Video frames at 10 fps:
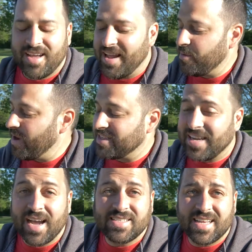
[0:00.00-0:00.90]
Anyways
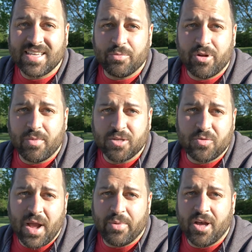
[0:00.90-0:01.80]
guys, that's gonna pretty much
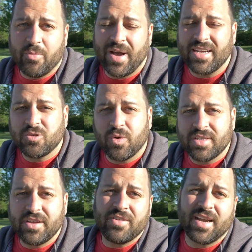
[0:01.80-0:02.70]
wrap it up. I just wanted
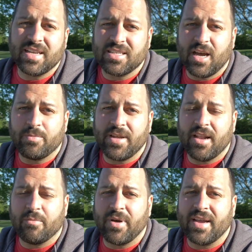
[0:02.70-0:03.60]
to give you guys an update
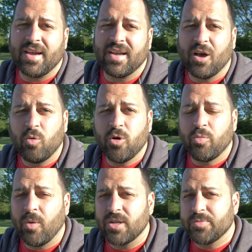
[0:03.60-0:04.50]
on my uh, Hell
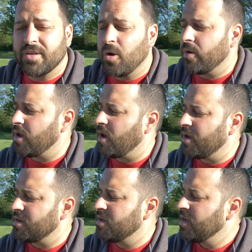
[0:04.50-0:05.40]
Whoop, what's been going
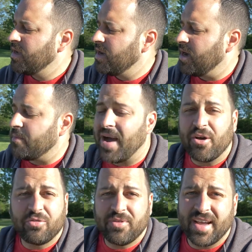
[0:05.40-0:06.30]
on, um, how
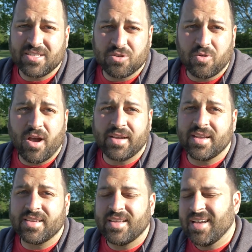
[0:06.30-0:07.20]
3S is
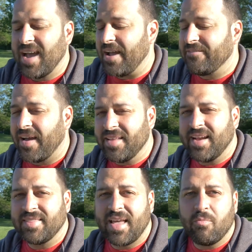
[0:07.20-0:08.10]
rocking. I finally
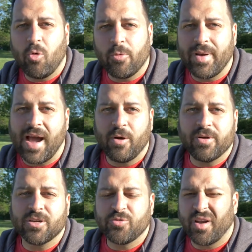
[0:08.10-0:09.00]
got that more
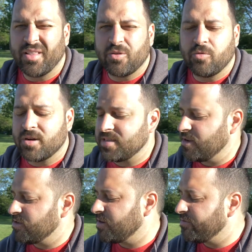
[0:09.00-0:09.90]
power, adrenaline rush that I
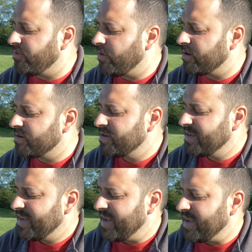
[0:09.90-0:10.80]
was looking for,
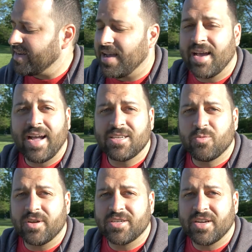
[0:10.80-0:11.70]
and uh, I just
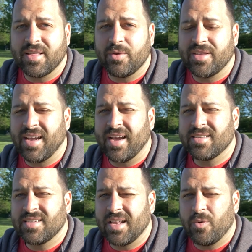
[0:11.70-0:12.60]
wanted to share that with you
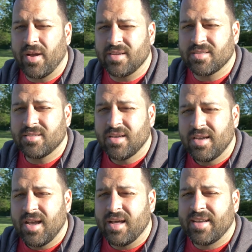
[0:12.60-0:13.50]
guys. Anyways,
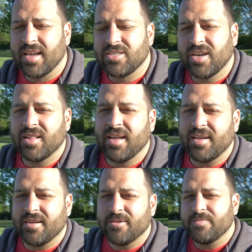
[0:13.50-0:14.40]
I'll catch y'all
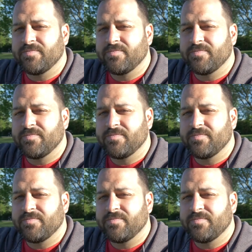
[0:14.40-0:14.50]
later.